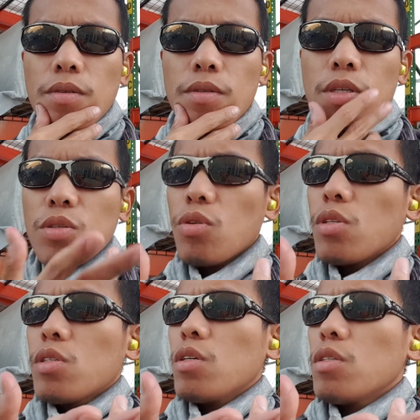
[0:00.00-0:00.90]
there's no
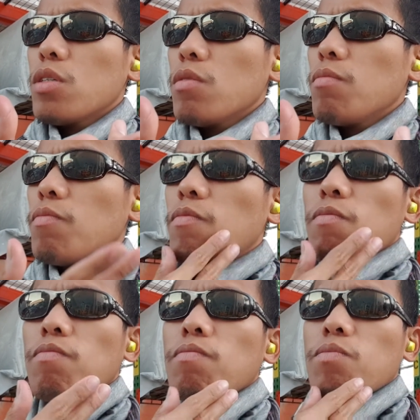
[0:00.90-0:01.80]
alternative
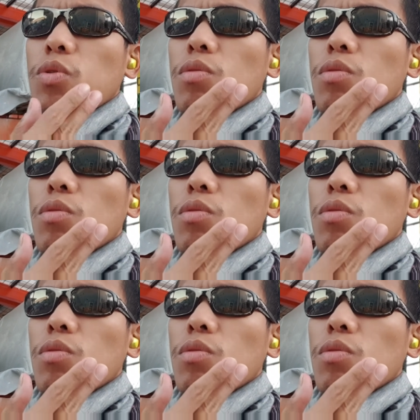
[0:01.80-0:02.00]
to